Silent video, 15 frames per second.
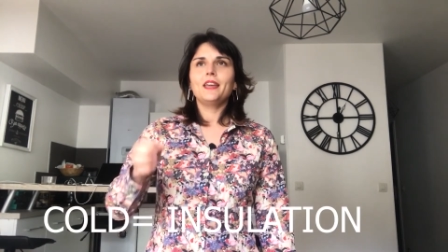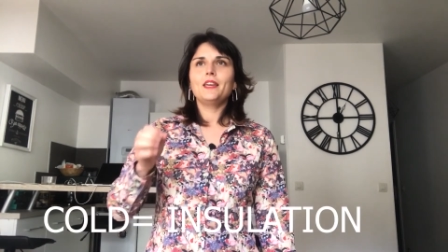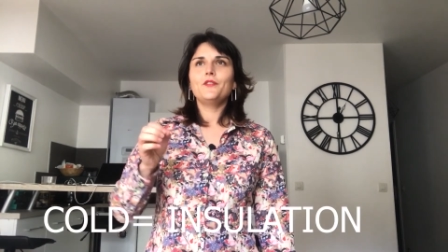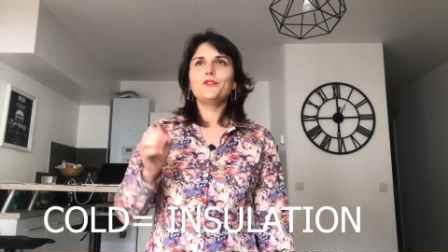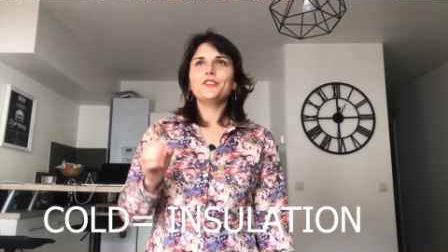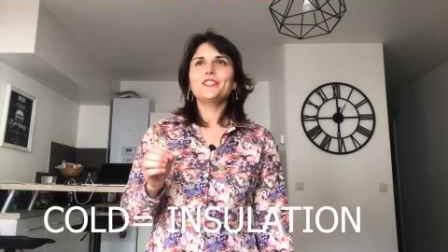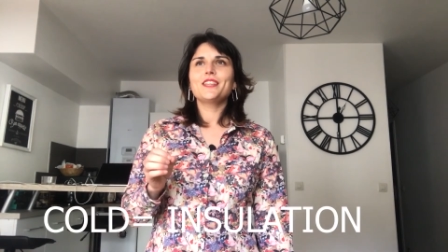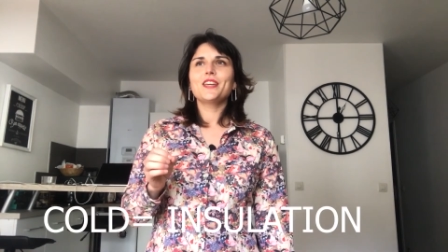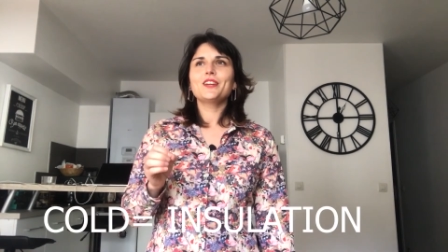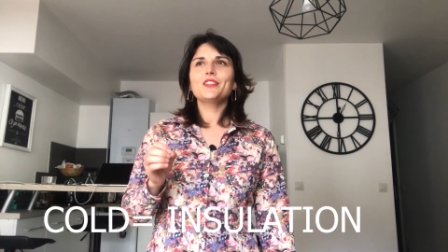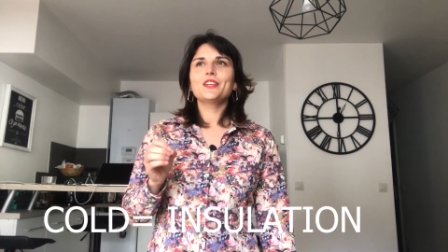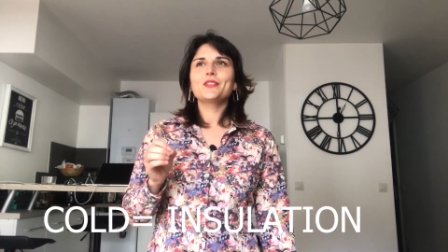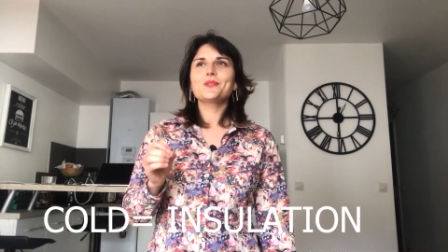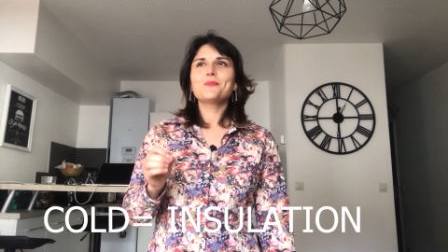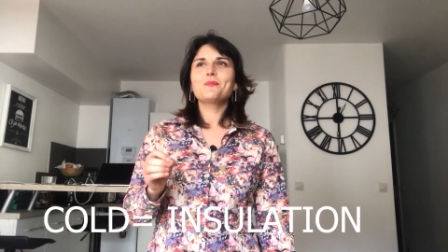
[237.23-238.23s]
If we take
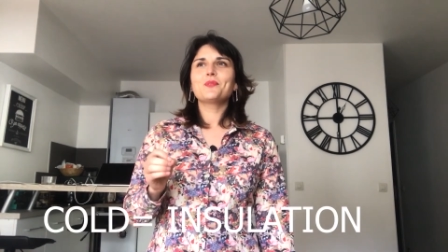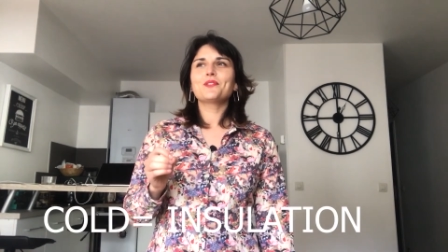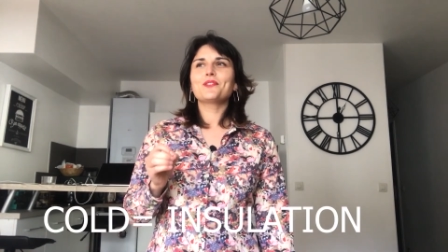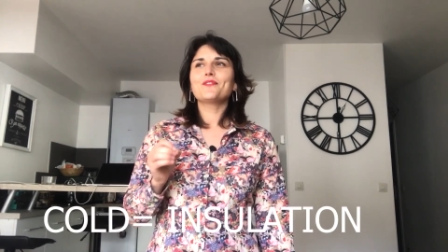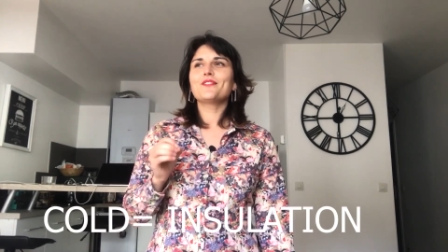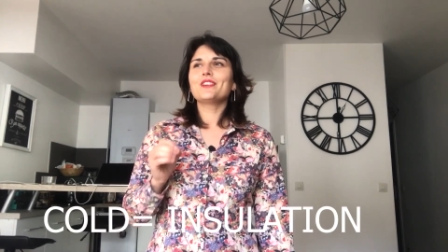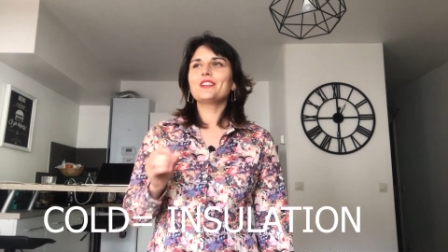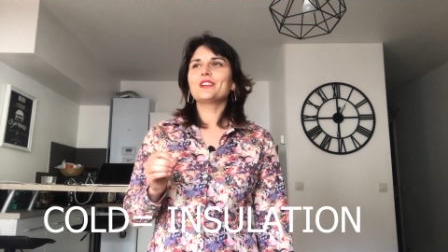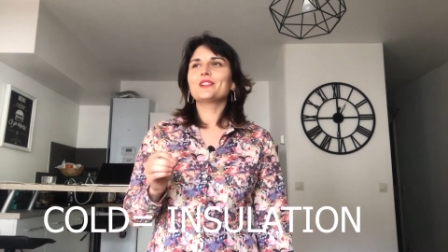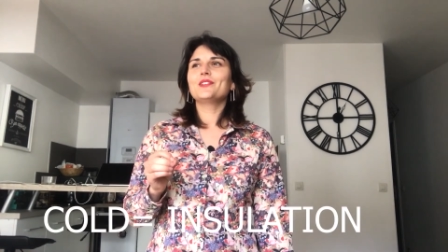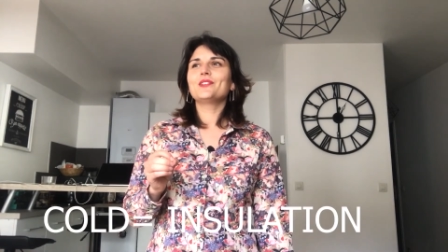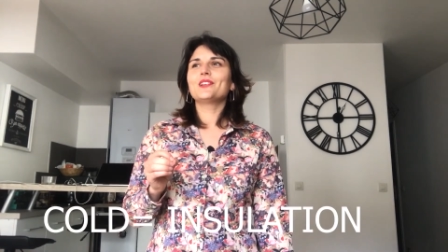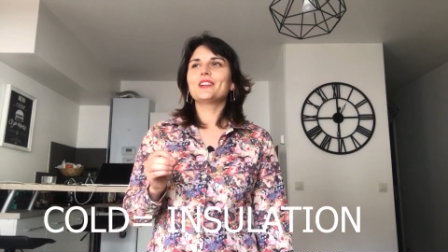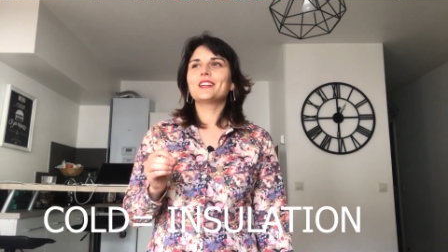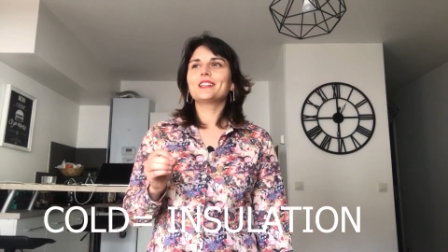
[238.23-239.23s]
an example of
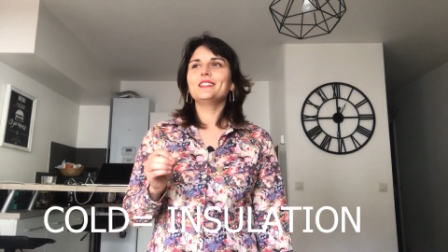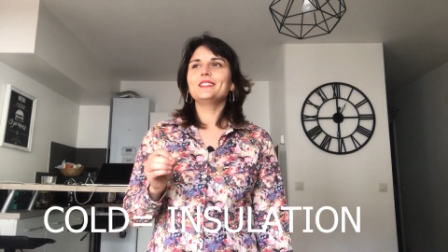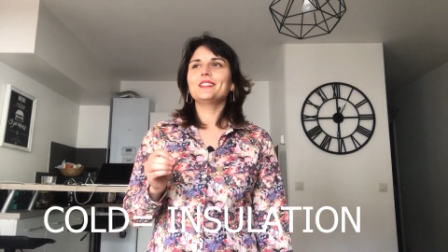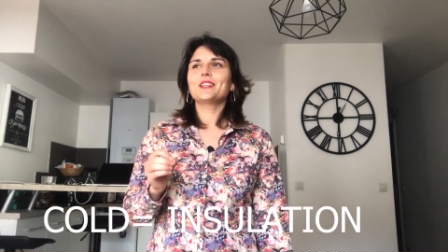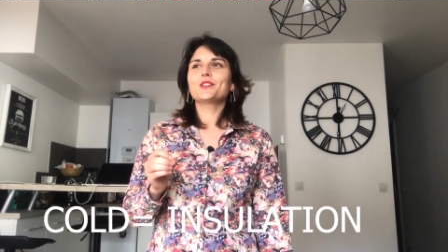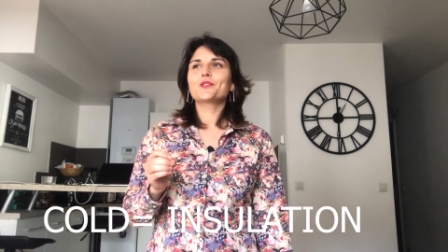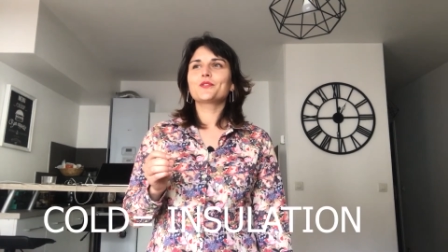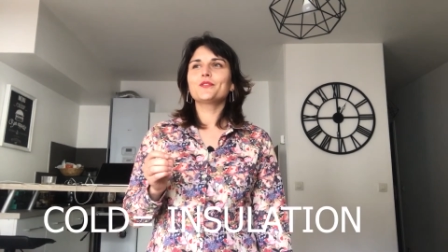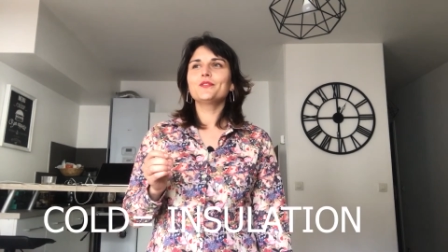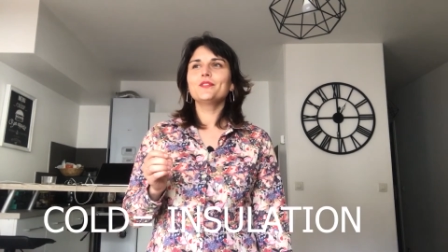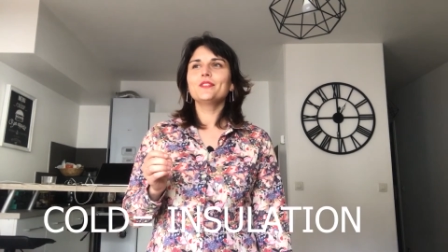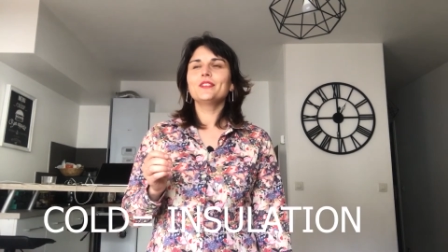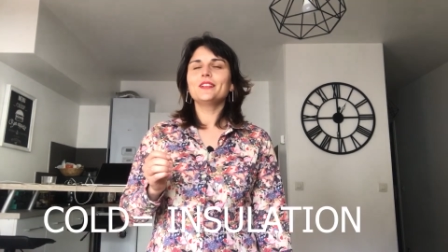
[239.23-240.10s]
vernacular architecture,